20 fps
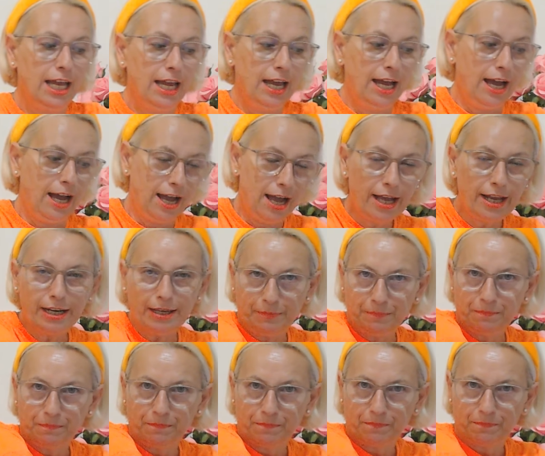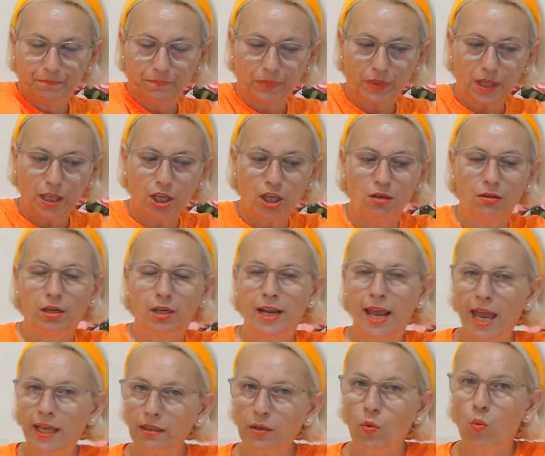Honey, your
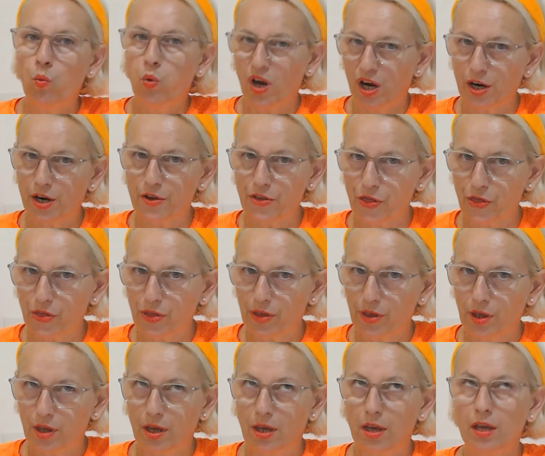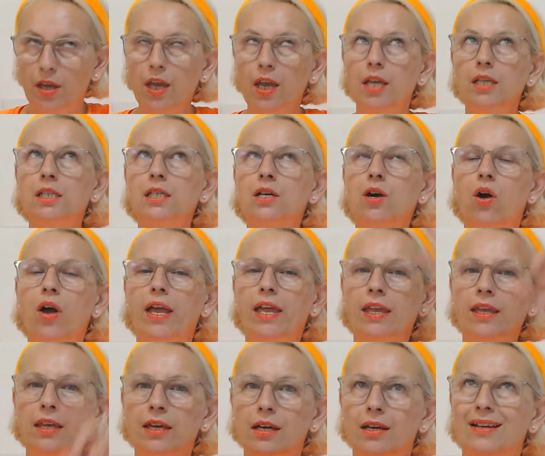net worth is
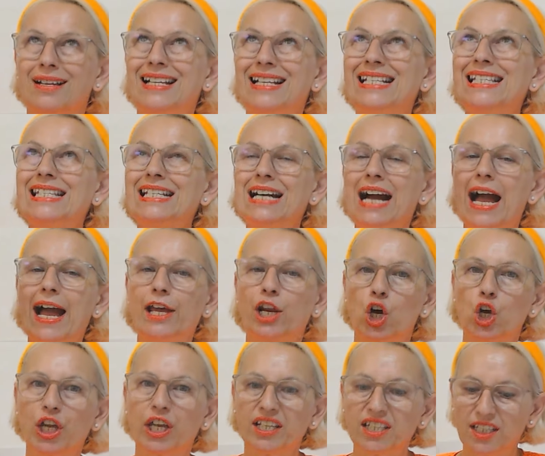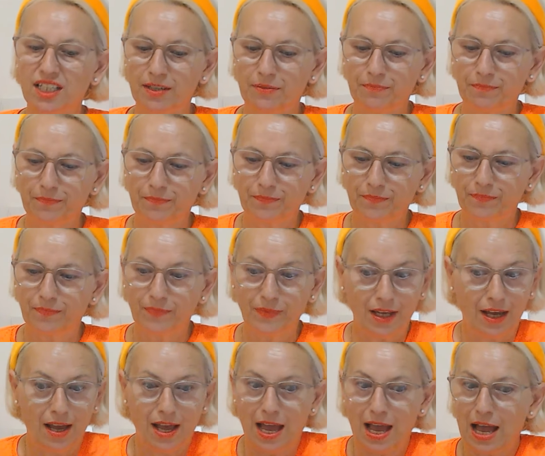going skyrocket.
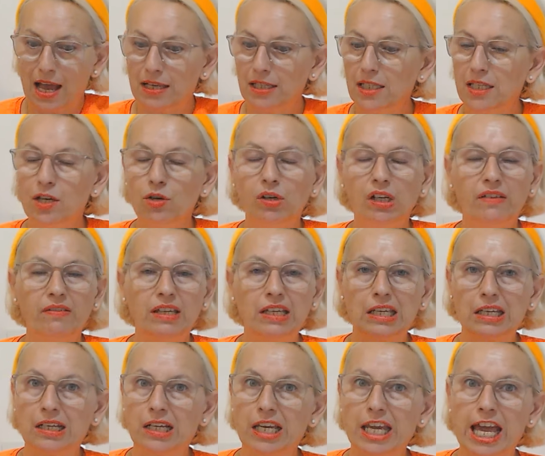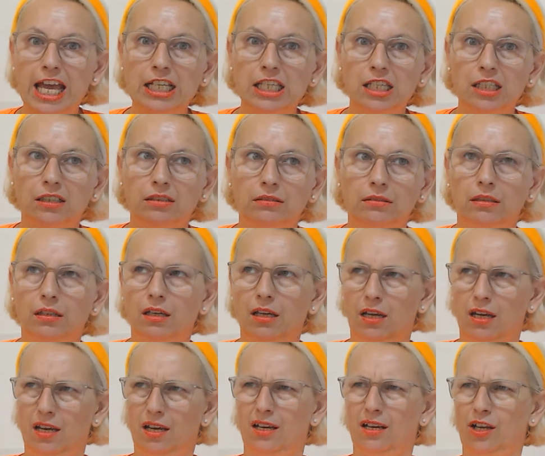I see you living in a castle,
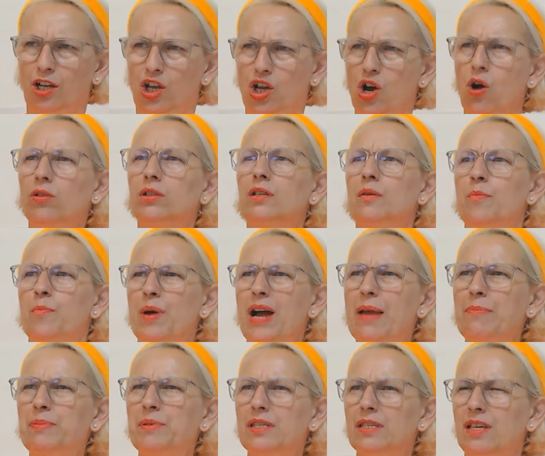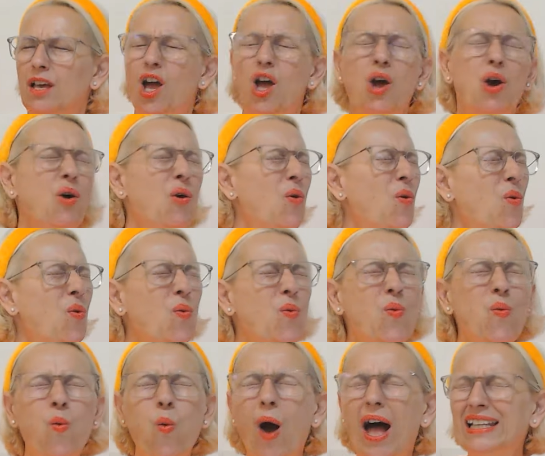golden pipes.
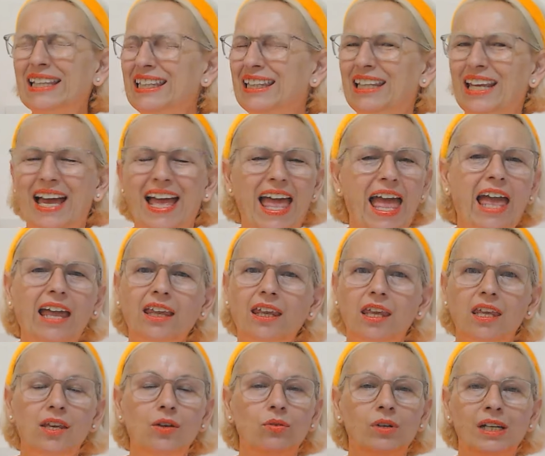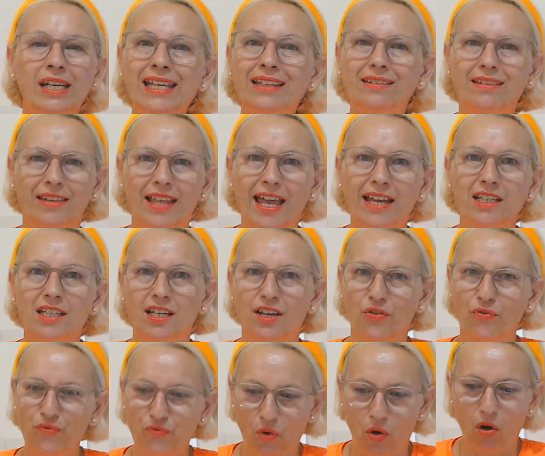What the heck you need that
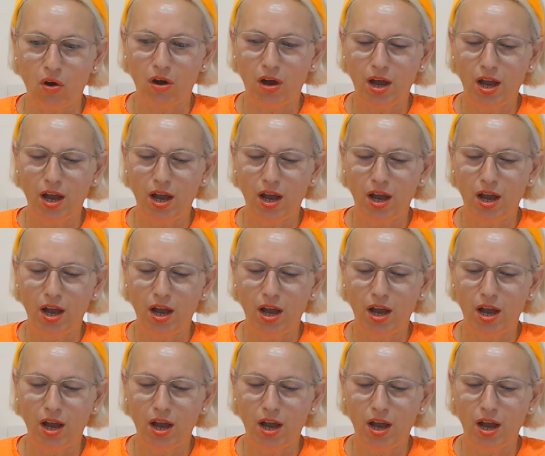for?